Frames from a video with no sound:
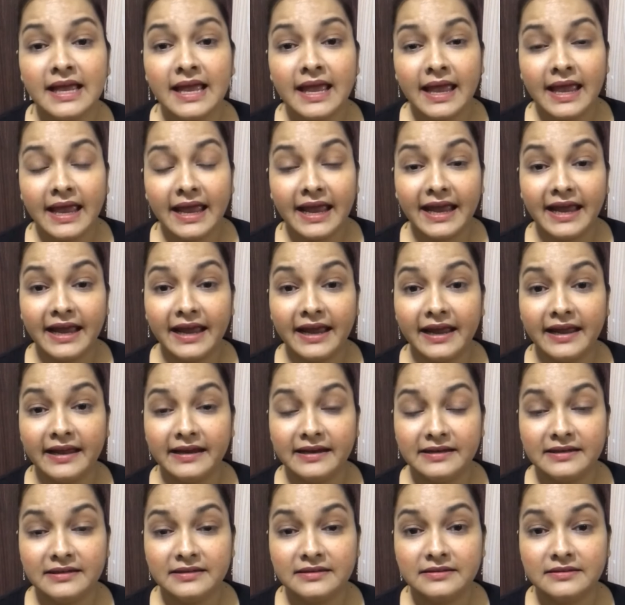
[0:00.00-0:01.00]

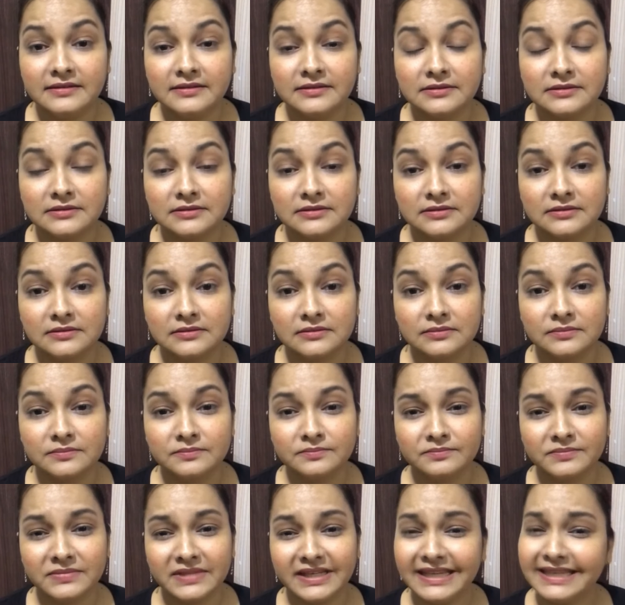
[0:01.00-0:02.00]
and
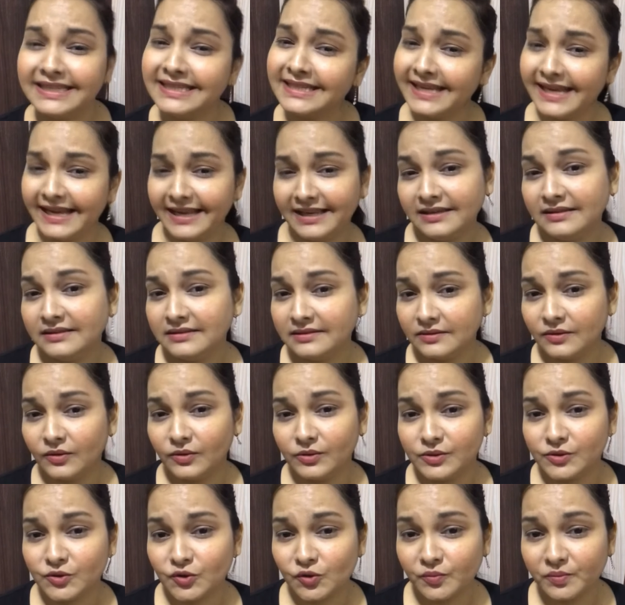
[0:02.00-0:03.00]
it can
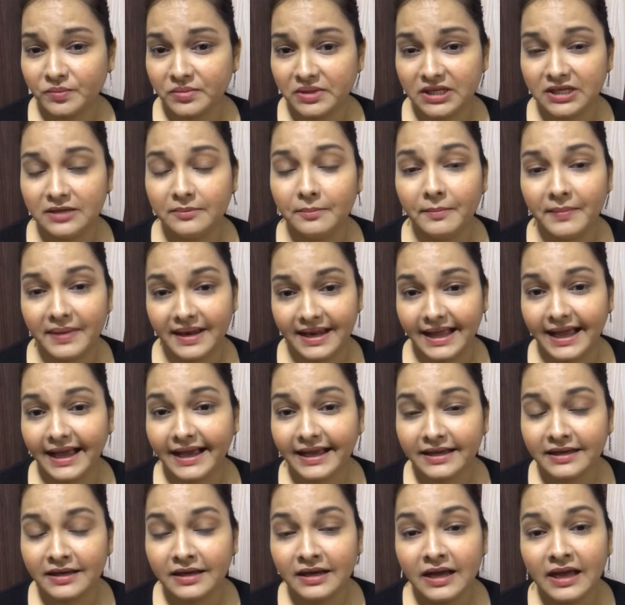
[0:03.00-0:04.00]
also be
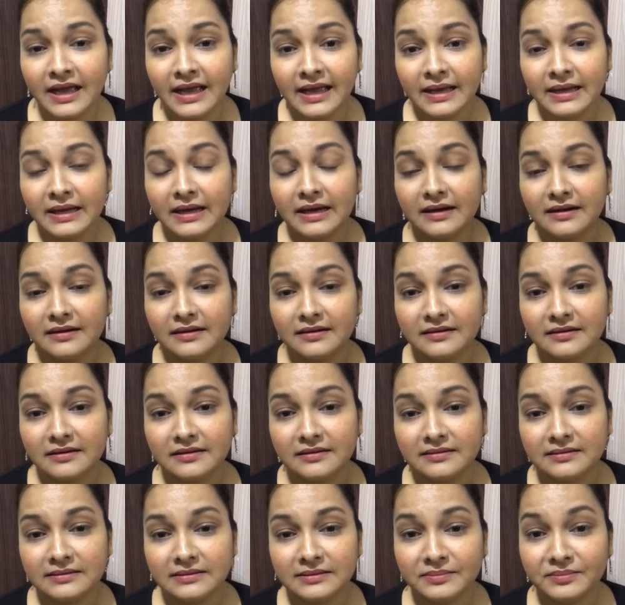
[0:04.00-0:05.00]
black,
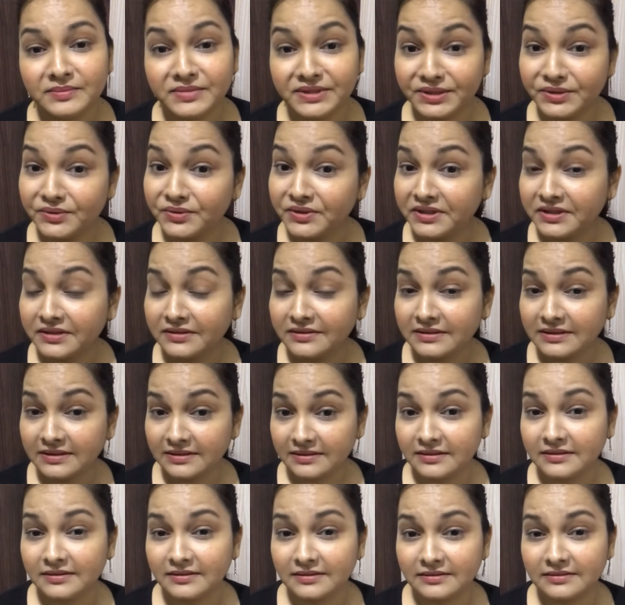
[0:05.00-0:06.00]
but you can
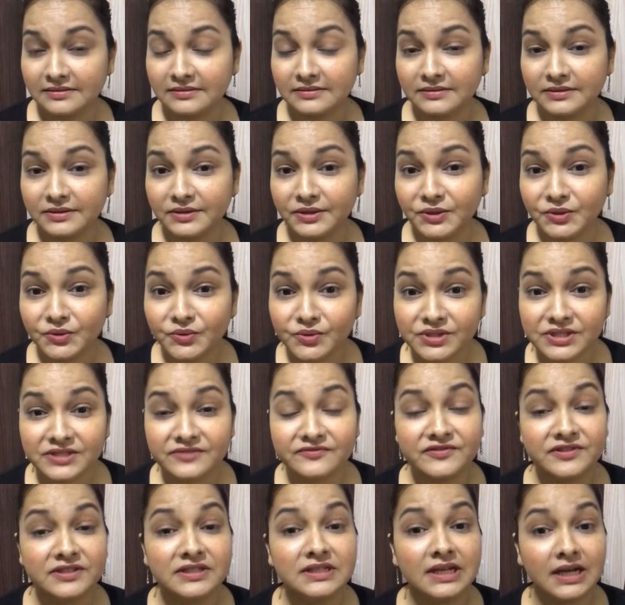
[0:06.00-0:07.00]
use
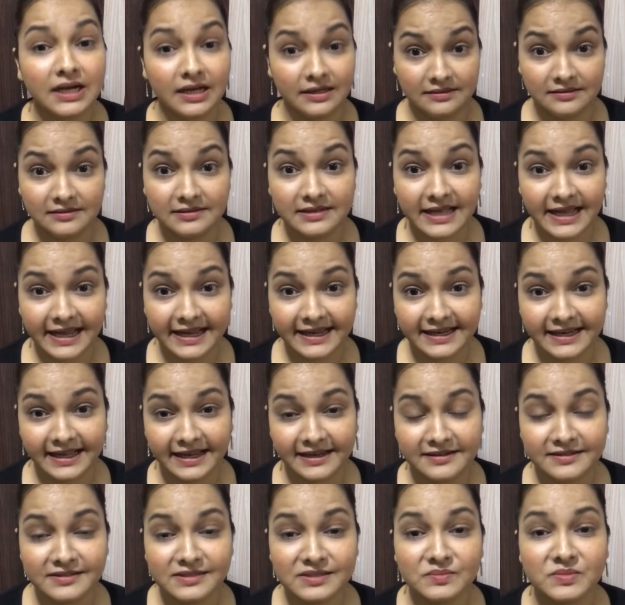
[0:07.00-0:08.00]
different colored
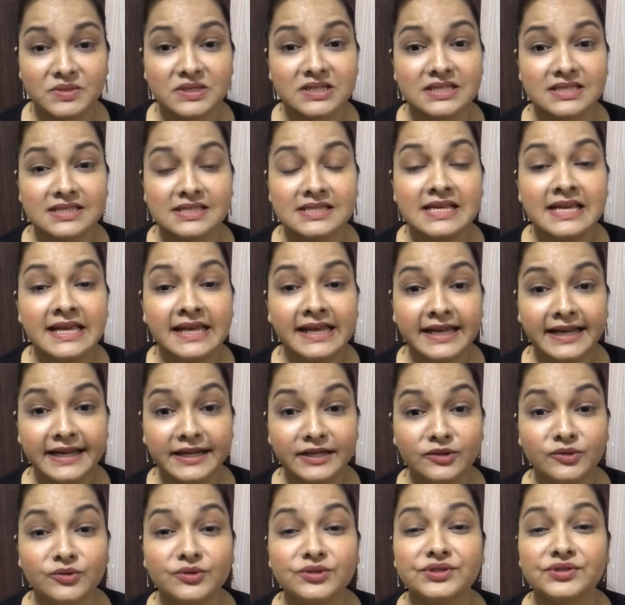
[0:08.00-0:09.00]
eyeliners, because
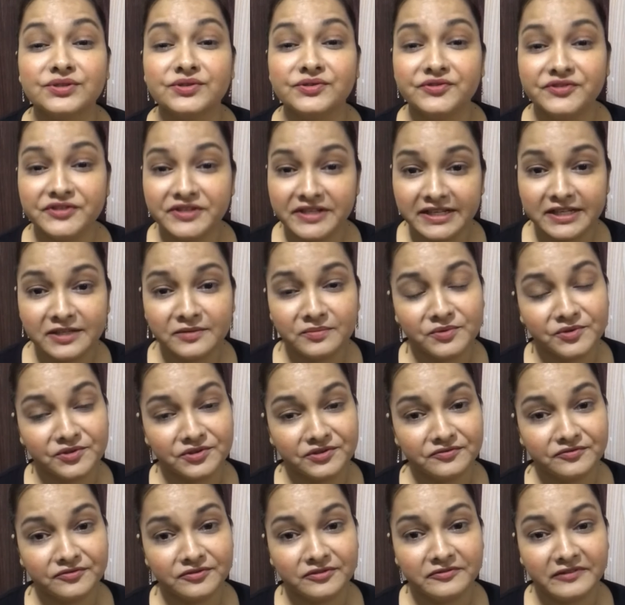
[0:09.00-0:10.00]
it looks really
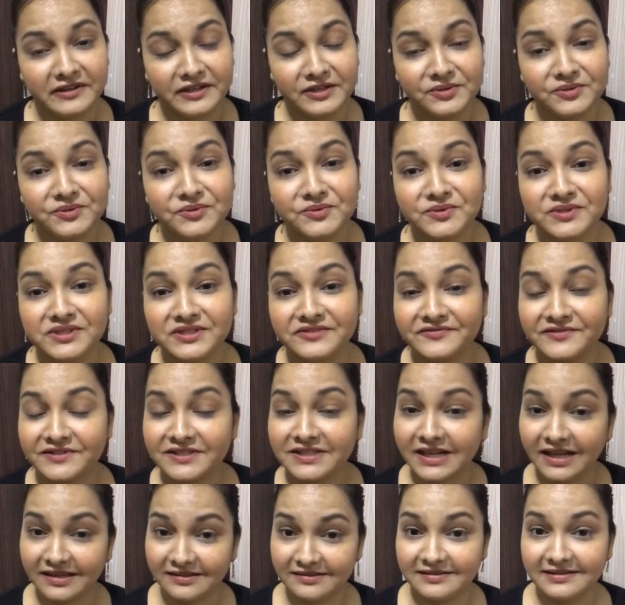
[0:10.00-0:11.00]
beautiful when you use different
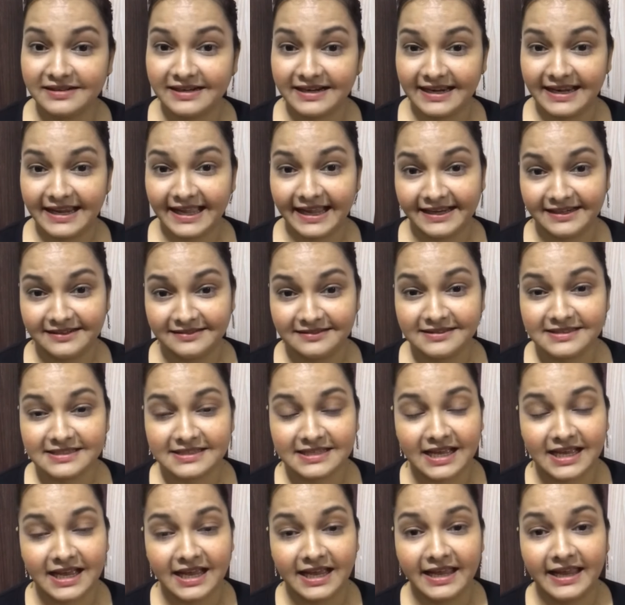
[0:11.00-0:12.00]
colored liners.
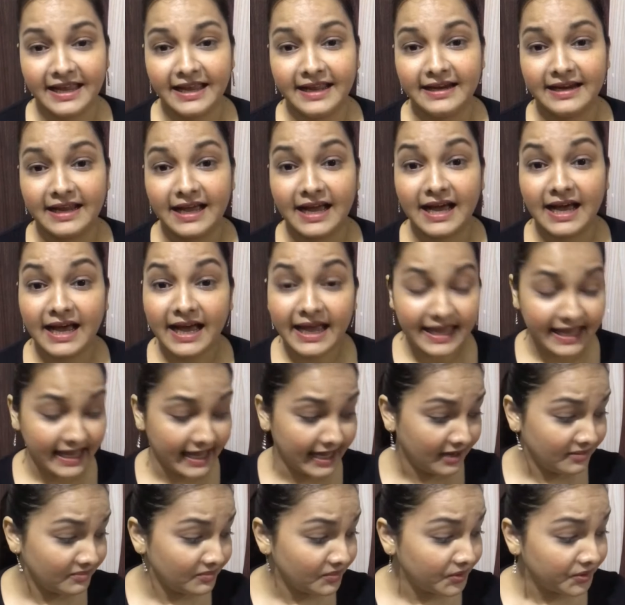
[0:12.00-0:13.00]
And I
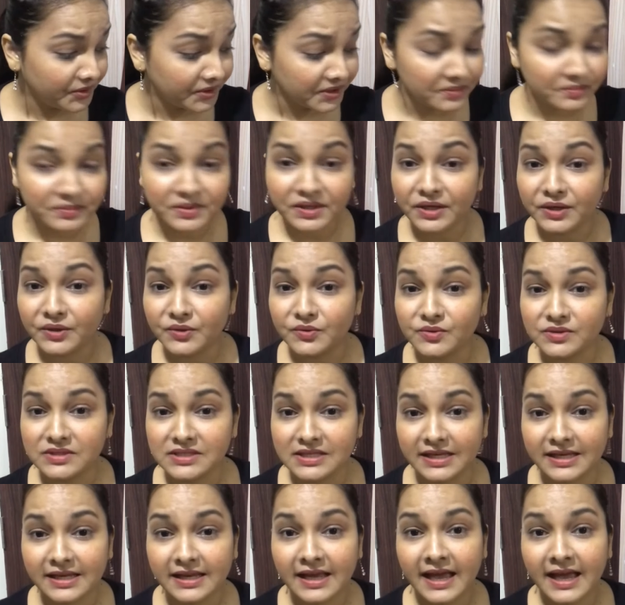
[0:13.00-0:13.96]
am going to be using